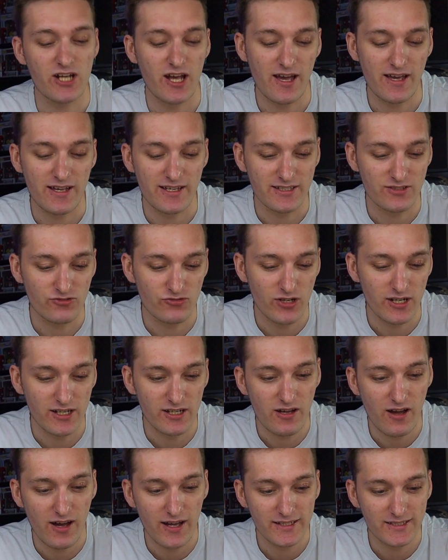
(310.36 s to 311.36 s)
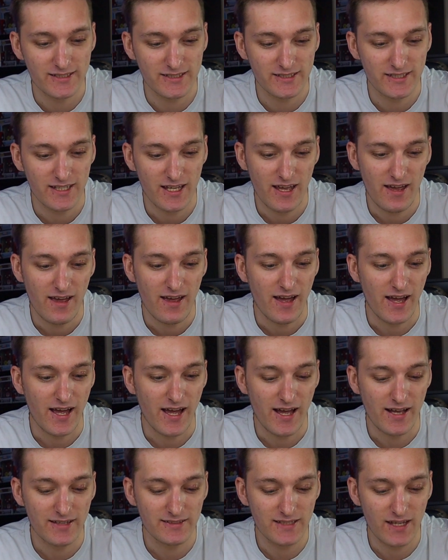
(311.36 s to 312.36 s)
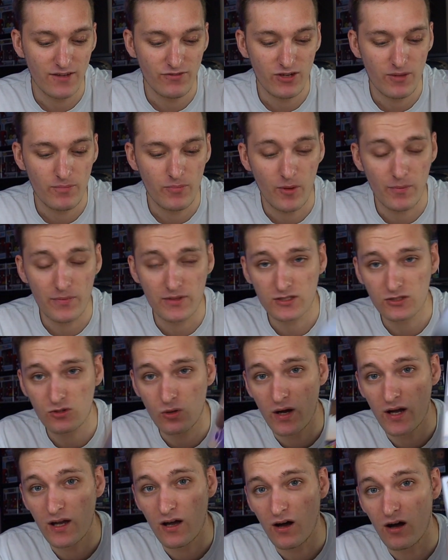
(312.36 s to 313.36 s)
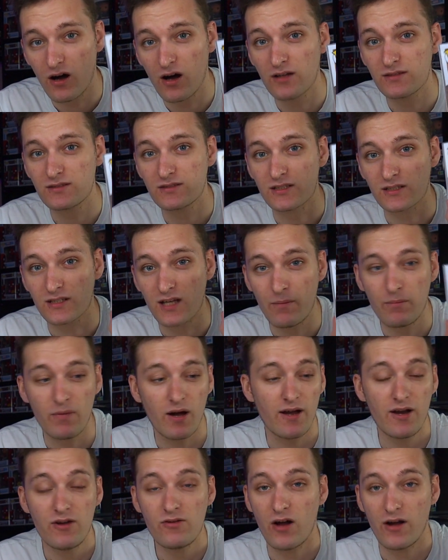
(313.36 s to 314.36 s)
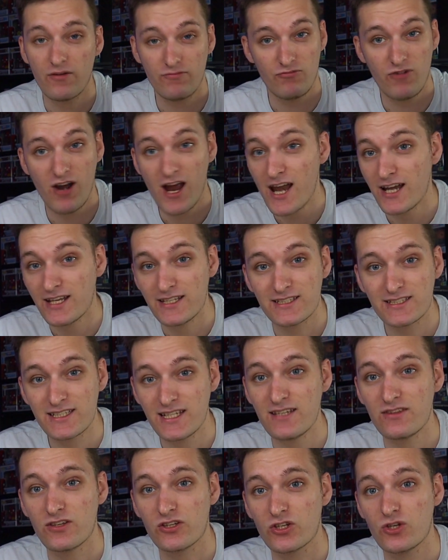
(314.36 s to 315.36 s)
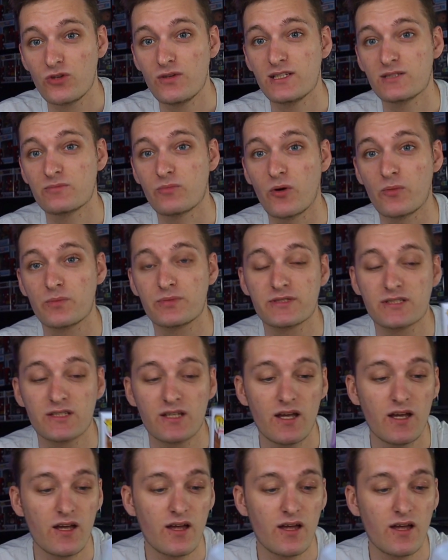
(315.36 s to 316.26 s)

is really nice, and definitely a pop that's quite hard to come by. I rarely see the Goonies pops